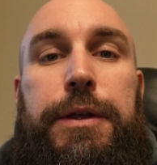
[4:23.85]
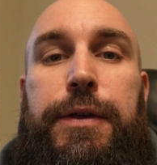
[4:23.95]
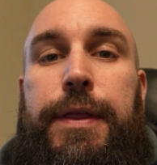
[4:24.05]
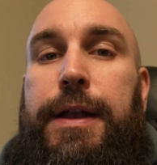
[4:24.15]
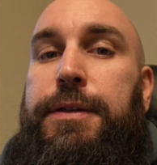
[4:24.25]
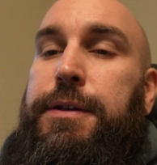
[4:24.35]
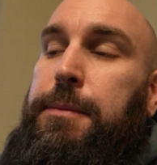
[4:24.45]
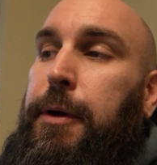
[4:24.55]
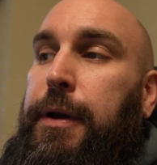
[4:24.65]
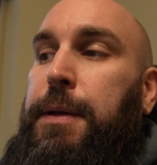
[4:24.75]
So that is an
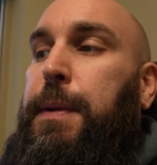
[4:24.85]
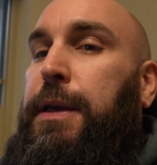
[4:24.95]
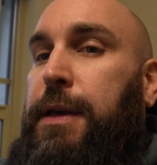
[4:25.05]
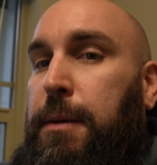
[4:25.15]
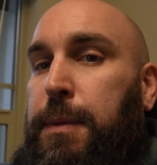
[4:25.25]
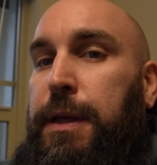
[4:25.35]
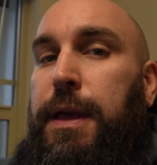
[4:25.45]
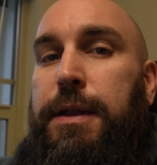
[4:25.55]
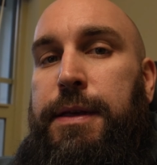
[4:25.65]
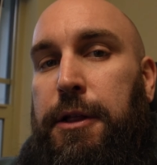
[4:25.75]
American-based company
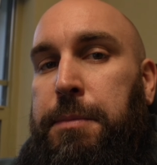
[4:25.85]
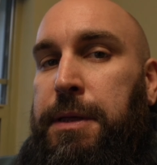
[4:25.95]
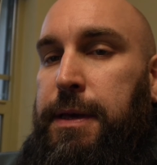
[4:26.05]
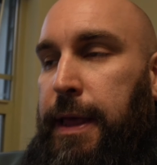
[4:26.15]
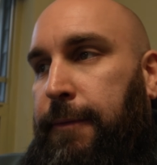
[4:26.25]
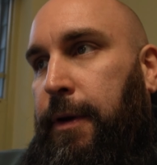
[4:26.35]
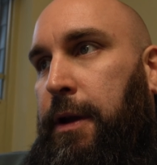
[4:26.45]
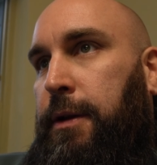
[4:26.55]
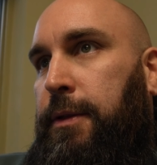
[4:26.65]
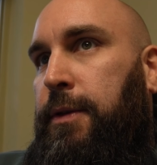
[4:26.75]
that is helping South
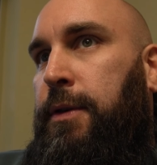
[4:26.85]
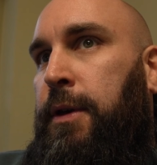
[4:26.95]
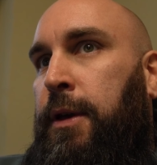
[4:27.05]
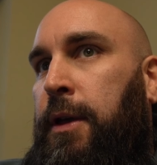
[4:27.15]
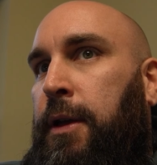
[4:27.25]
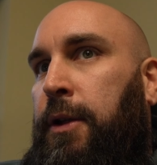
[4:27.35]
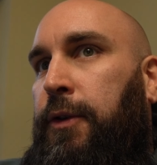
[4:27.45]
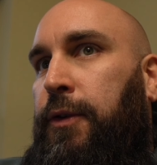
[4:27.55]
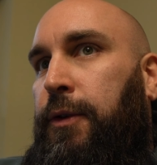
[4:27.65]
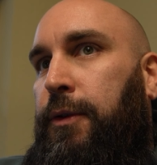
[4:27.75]
Africans
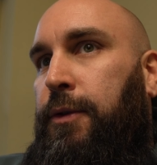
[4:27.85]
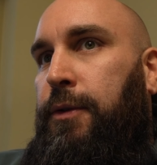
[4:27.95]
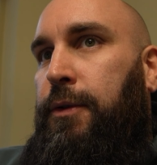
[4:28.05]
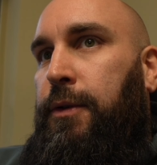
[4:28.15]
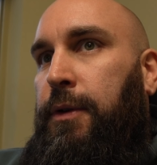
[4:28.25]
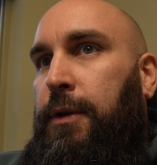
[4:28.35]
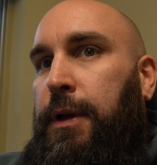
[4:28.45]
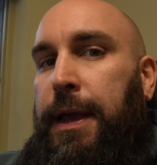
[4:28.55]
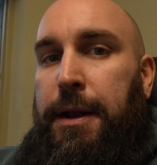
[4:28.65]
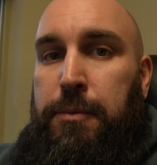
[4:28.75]
to
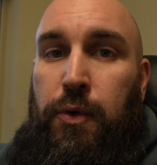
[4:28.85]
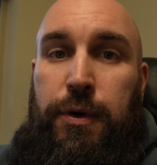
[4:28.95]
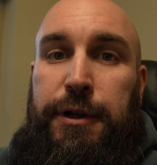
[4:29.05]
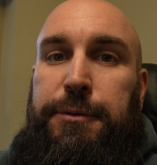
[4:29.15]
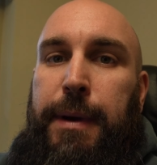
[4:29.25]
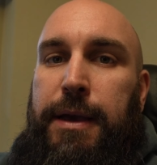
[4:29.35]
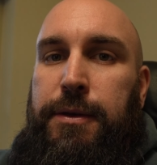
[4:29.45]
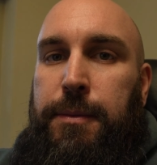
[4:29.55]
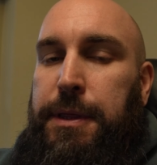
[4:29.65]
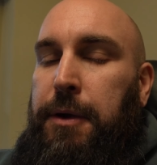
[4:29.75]
get a mortgage
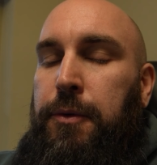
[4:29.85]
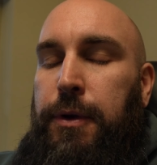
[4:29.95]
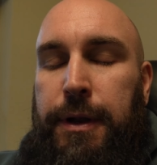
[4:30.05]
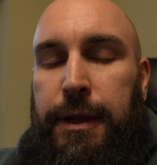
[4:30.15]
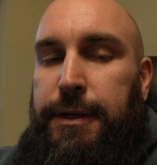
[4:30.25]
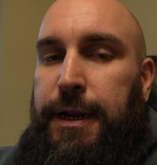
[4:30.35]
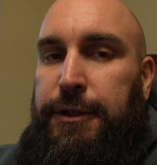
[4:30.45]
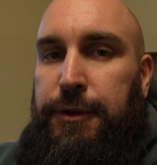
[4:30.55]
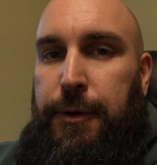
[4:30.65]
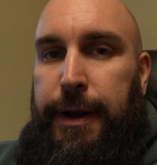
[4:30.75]
based on what they call an
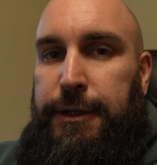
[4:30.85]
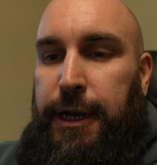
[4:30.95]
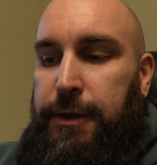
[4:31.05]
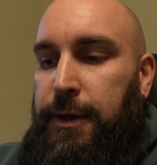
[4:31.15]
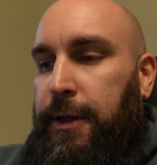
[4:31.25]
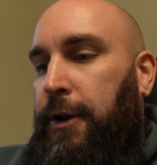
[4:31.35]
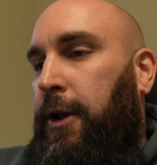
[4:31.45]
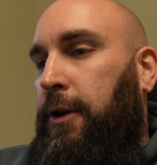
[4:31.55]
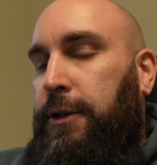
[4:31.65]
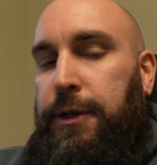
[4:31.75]
international credit check. So they're no
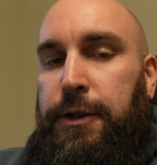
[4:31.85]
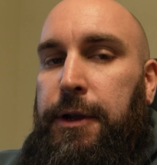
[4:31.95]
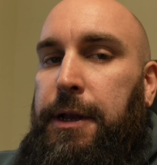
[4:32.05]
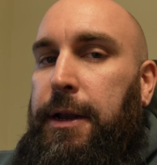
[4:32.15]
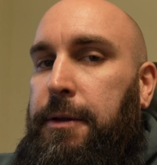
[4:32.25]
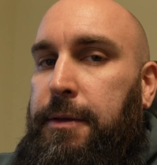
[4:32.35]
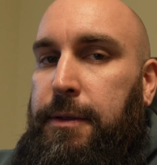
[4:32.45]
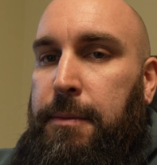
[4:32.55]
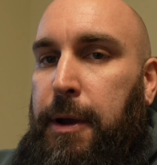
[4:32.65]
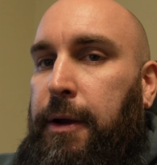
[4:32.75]
longer just looking at
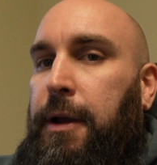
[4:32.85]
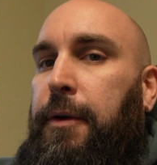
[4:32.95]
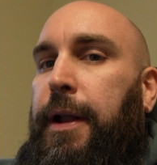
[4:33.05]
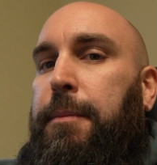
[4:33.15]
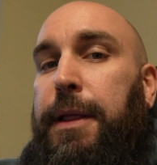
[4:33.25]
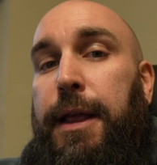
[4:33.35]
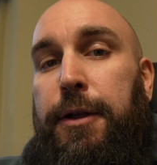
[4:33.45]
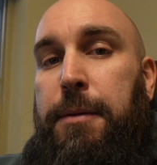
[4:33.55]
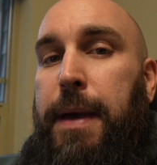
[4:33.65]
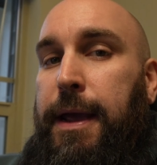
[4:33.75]
American credit, but they're
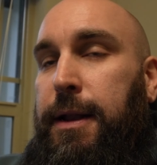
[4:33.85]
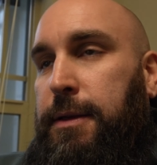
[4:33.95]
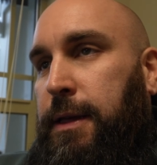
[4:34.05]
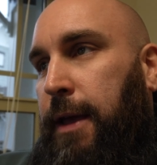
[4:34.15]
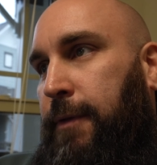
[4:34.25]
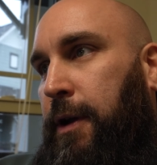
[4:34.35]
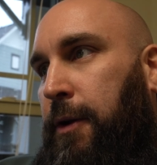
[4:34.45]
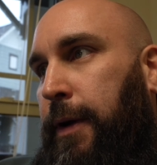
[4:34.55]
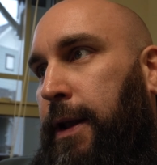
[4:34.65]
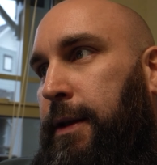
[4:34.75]
looking back at our South African
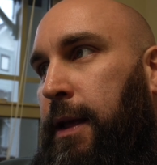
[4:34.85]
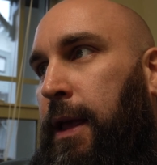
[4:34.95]
credit.